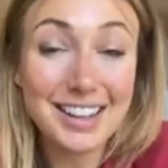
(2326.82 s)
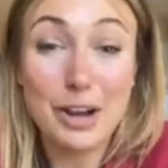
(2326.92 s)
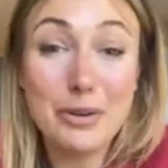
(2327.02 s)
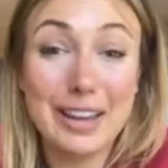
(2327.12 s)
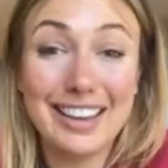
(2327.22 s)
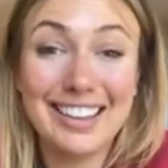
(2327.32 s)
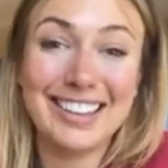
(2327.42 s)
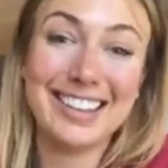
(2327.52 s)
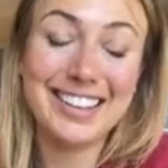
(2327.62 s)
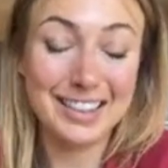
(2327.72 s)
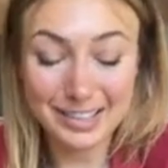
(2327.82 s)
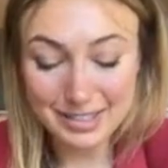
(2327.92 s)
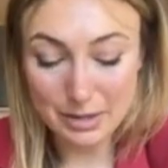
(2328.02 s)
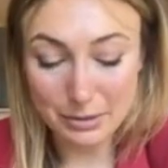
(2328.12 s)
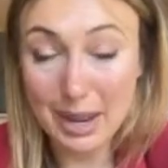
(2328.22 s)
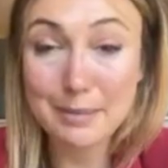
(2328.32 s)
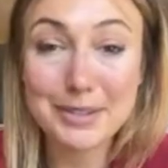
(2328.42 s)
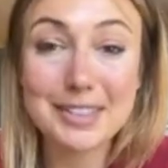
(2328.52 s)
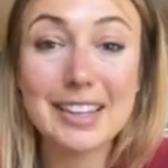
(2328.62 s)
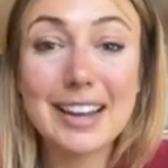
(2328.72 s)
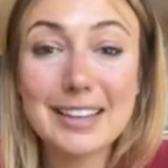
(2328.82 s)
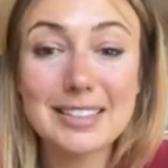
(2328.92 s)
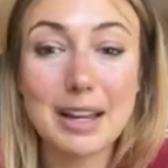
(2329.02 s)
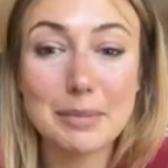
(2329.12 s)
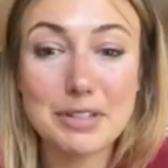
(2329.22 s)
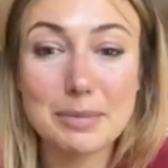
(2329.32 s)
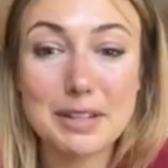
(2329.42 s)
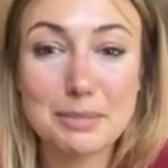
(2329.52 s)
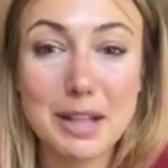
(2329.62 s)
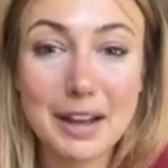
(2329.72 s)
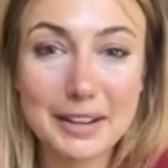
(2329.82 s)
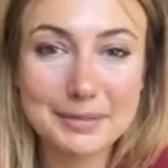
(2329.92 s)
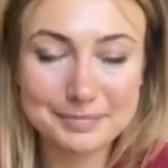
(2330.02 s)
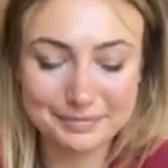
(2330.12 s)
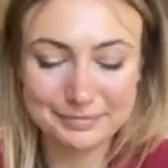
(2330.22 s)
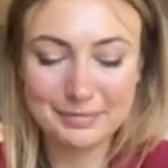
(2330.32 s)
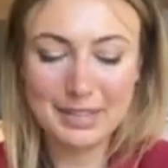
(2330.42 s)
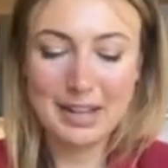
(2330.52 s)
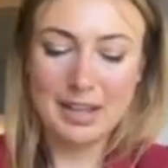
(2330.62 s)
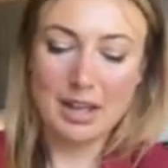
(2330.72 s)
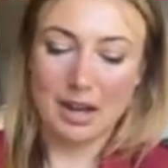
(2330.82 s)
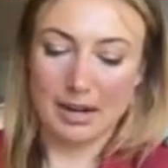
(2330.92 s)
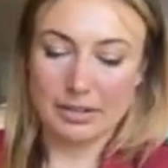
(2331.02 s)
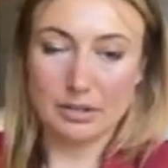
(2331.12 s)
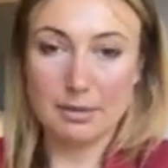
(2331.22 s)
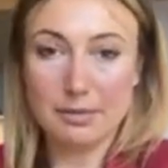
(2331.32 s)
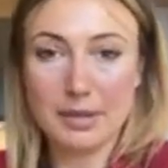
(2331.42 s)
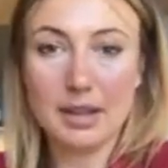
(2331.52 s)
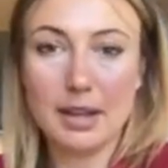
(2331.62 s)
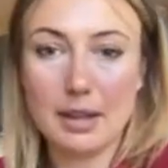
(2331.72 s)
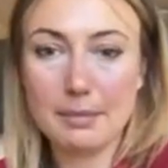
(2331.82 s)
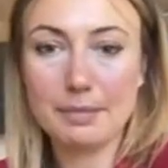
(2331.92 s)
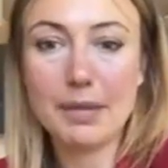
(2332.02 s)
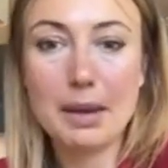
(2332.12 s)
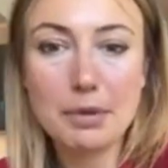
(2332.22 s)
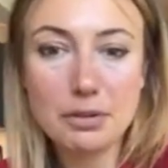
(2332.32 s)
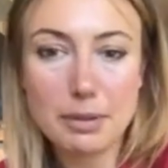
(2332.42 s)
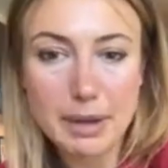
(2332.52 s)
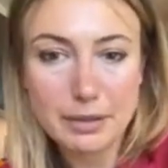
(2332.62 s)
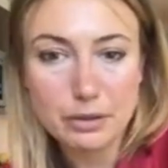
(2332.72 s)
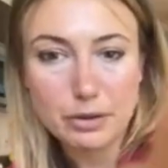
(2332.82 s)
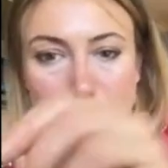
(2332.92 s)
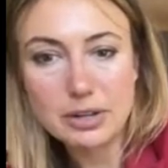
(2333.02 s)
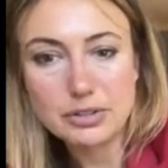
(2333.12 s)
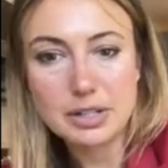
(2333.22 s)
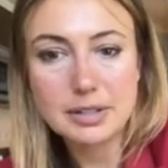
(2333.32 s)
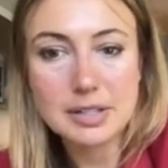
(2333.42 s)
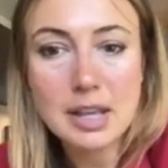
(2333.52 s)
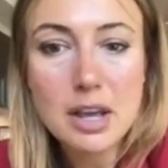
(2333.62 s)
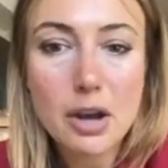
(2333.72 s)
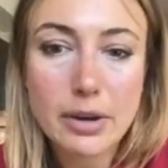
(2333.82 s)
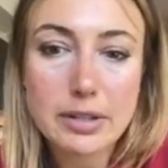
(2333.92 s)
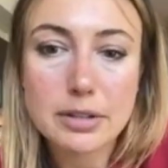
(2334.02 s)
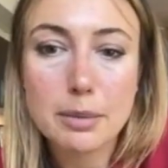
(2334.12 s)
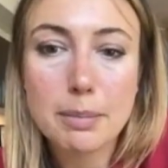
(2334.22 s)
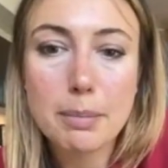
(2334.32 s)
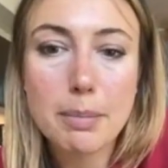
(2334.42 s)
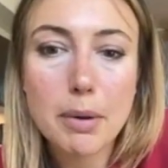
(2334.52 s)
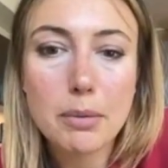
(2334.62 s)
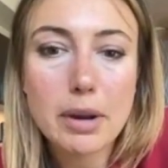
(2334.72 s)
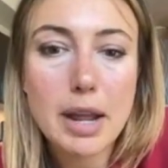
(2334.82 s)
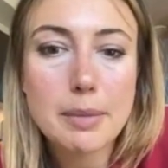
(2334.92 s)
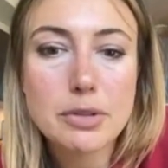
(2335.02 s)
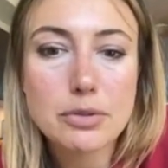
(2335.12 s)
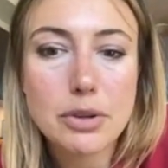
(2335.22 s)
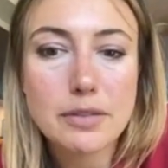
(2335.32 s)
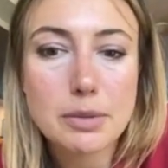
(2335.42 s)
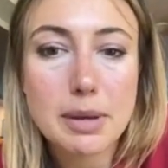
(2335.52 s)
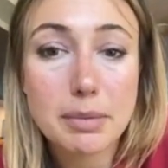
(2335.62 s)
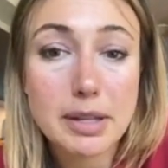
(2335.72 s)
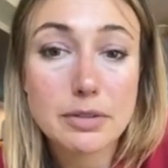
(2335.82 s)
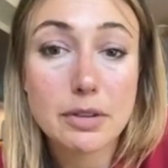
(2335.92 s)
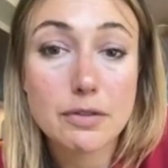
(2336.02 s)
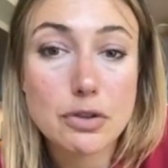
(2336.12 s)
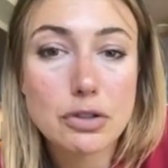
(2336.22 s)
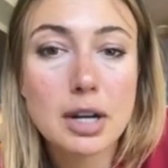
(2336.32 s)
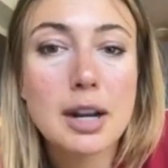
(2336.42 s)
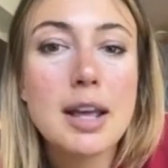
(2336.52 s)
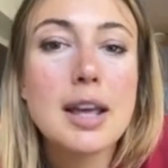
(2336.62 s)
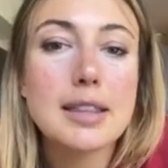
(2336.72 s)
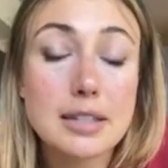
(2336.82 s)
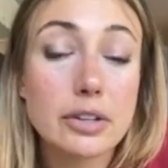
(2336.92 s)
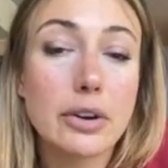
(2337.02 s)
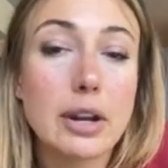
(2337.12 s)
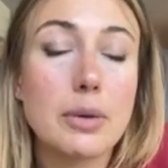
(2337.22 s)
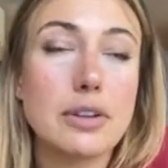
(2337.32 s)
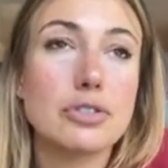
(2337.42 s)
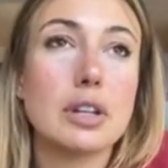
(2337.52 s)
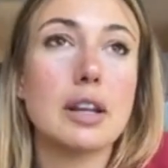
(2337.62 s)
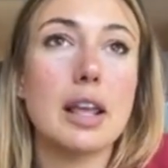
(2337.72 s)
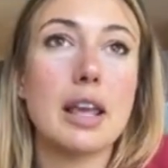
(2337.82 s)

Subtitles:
Okay, let's see what happens in the next time and space block. All right, so I'm going to run back through your questions. Okay, so, but what happens when you have to make plans for the future? That's a great question.